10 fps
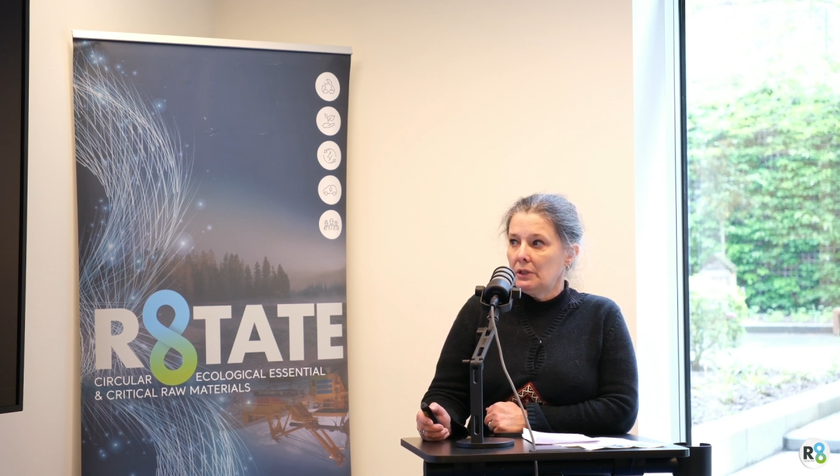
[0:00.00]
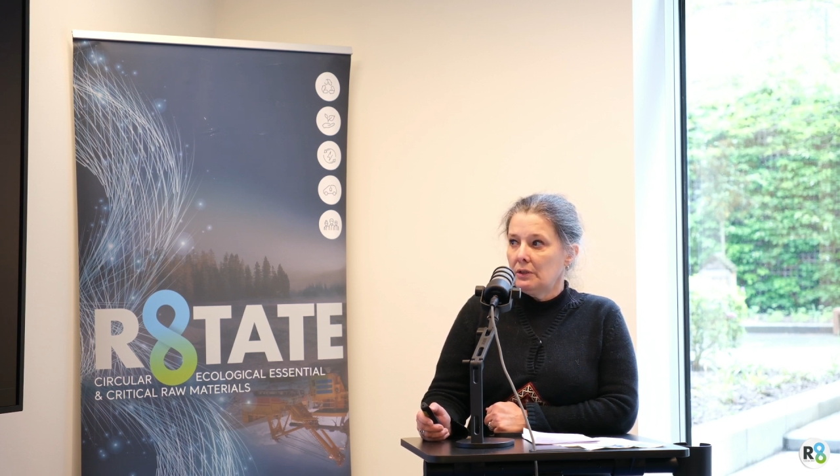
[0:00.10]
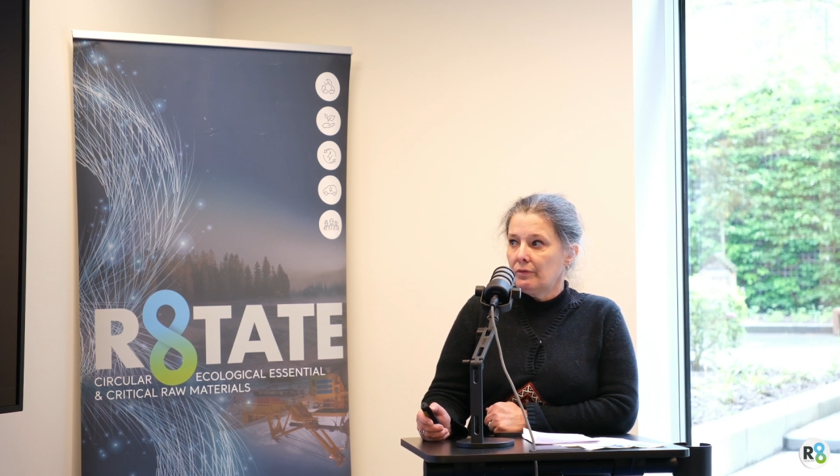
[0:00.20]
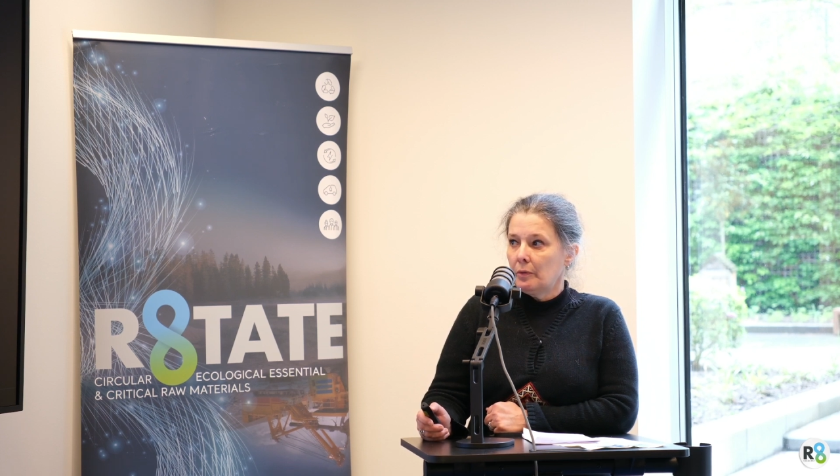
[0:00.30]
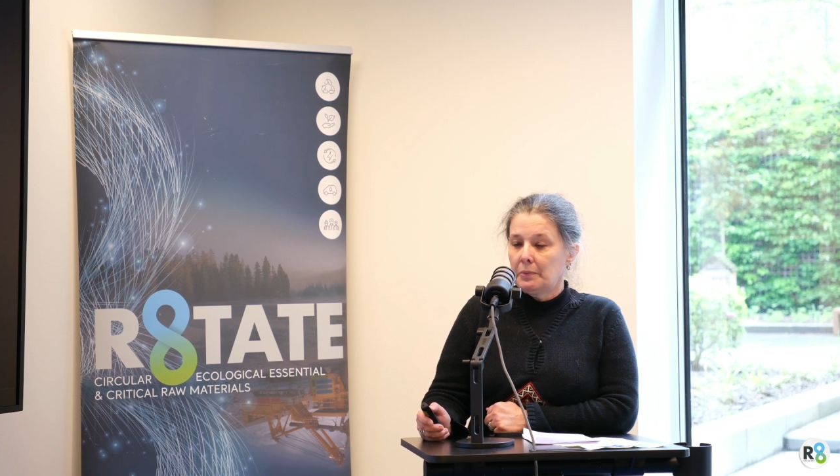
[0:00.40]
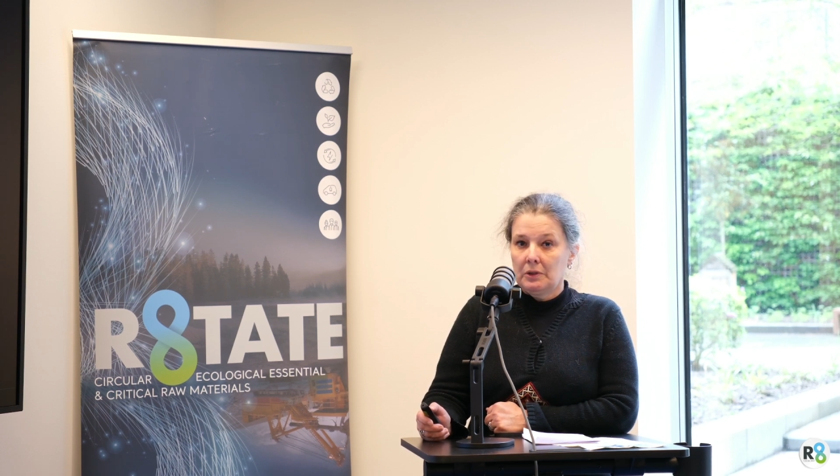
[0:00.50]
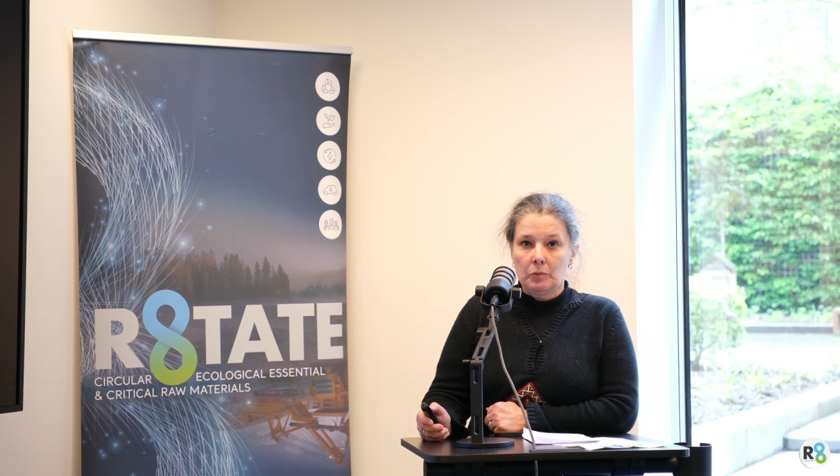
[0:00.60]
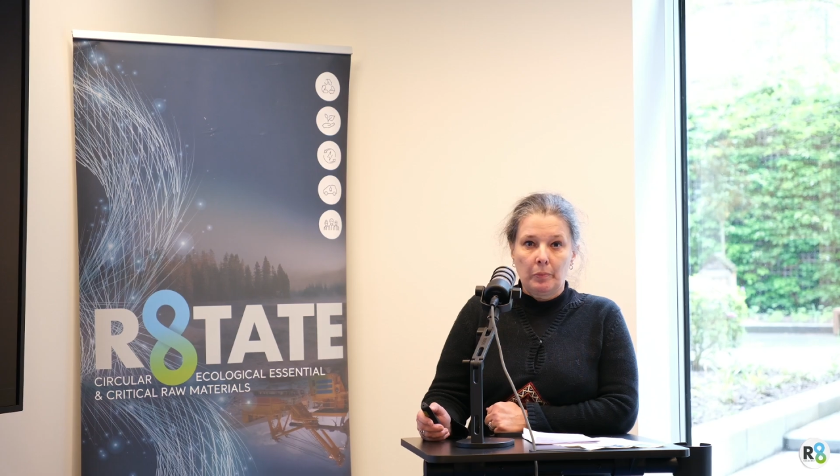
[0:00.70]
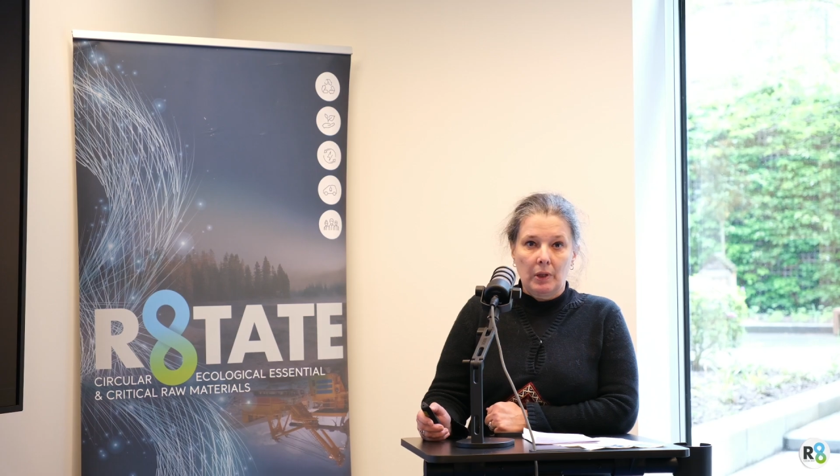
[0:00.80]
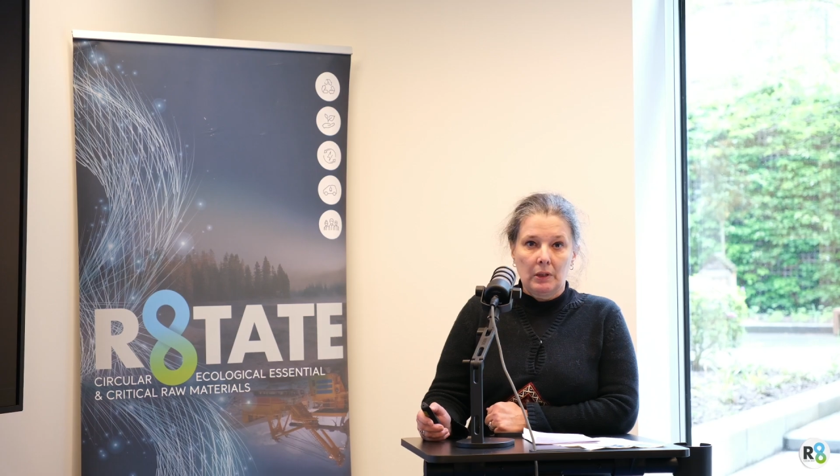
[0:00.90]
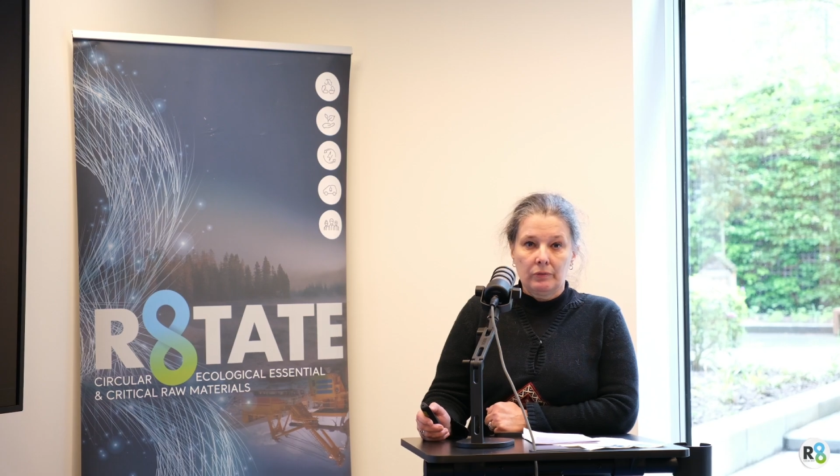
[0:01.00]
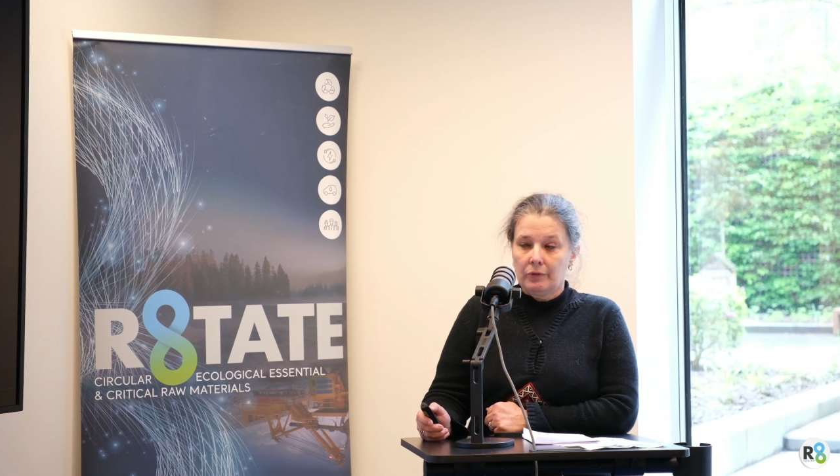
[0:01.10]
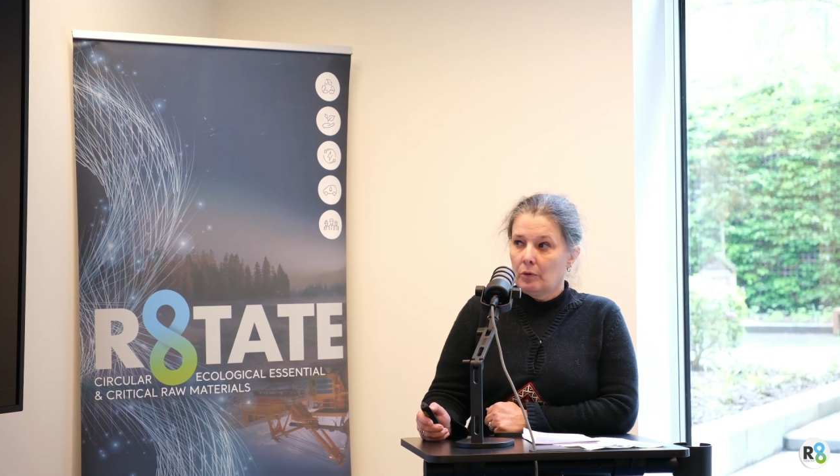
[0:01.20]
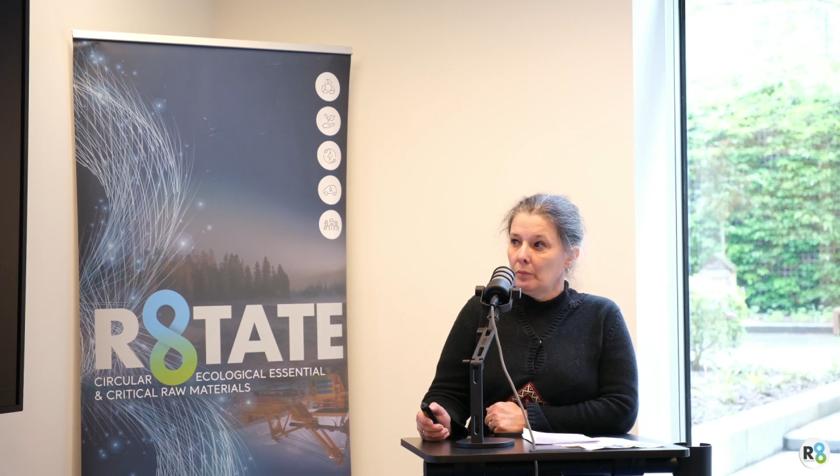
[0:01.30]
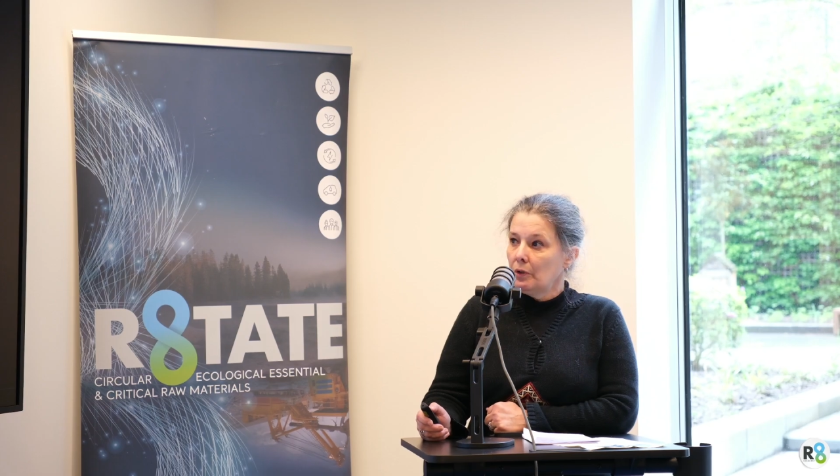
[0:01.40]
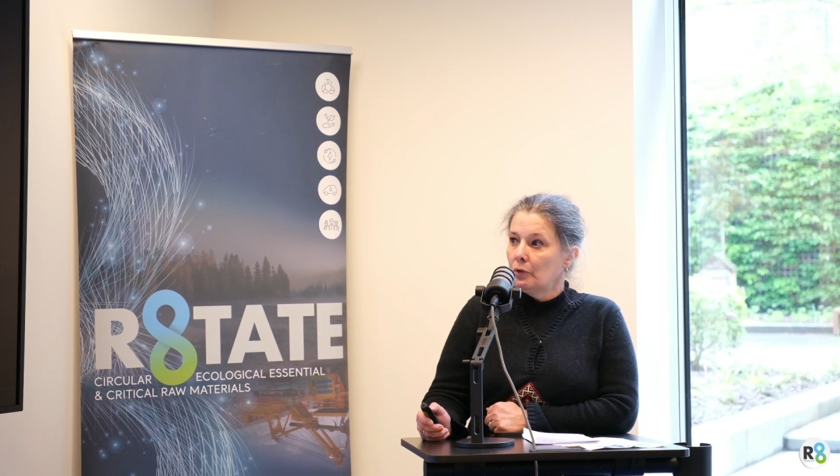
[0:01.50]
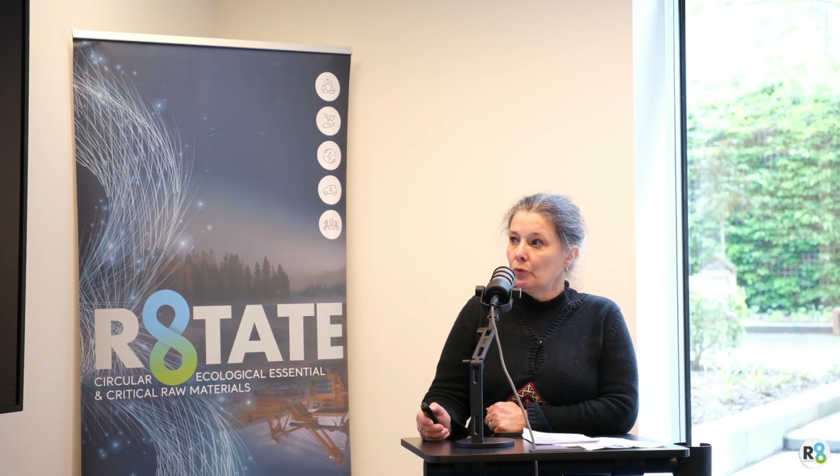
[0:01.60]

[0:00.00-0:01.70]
developed in the platform,